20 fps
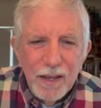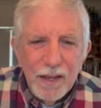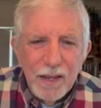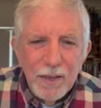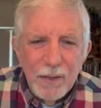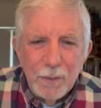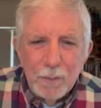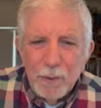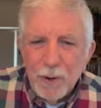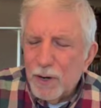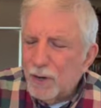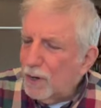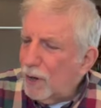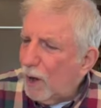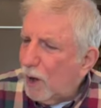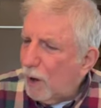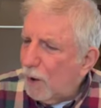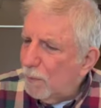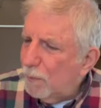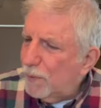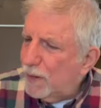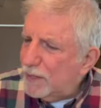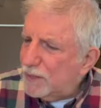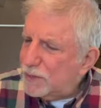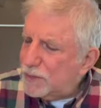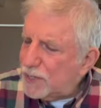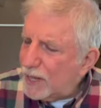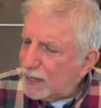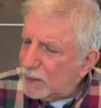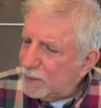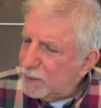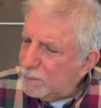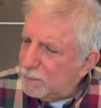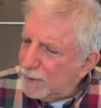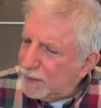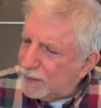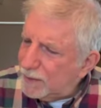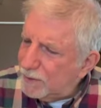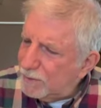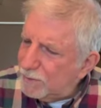The word always, that could
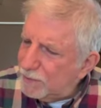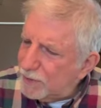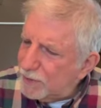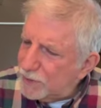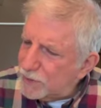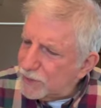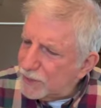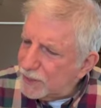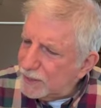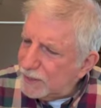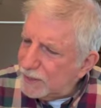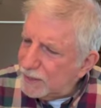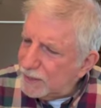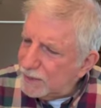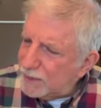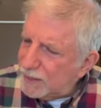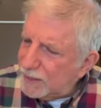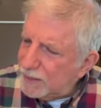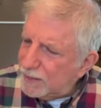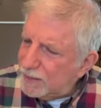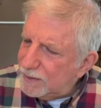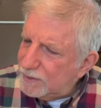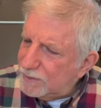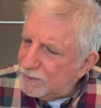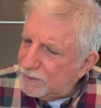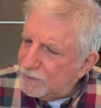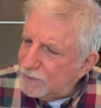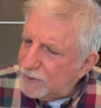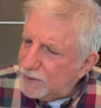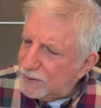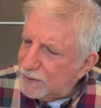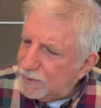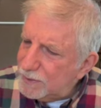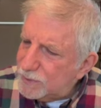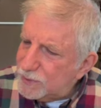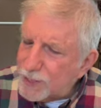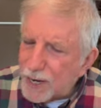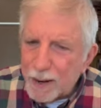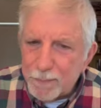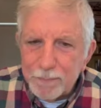be confusing there at the end of the
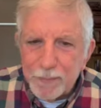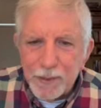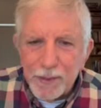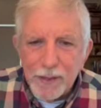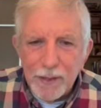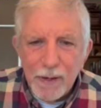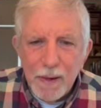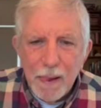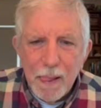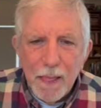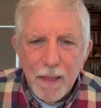chapter.